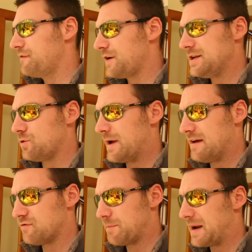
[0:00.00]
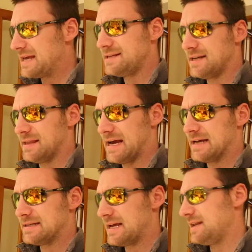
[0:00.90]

to find a way of replacing that.